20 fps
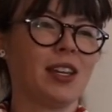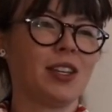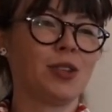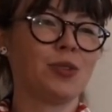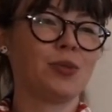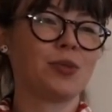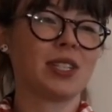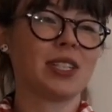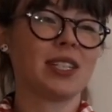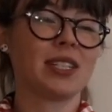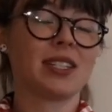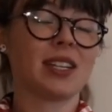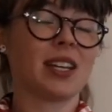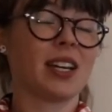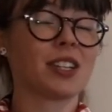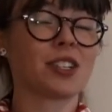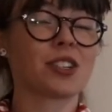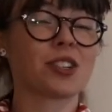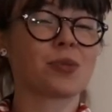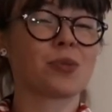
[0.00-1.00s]
Using
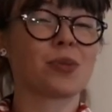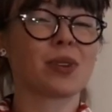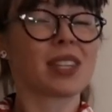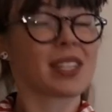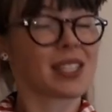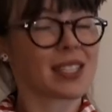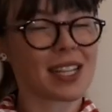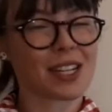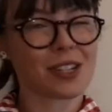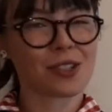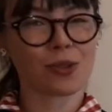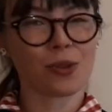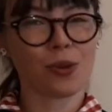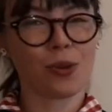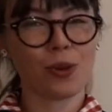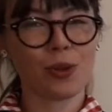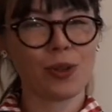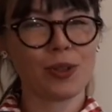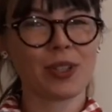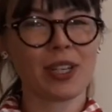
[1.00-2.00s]
touch with essential
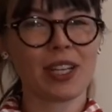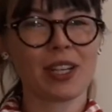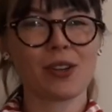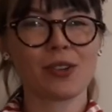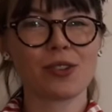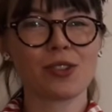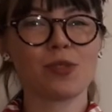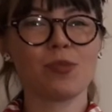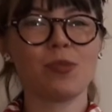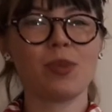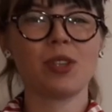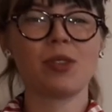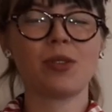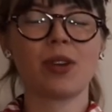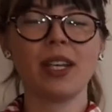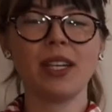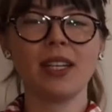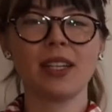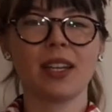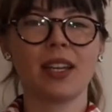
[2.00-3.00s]
oil can also be
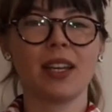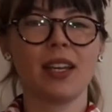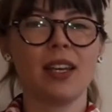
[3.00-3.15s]
great.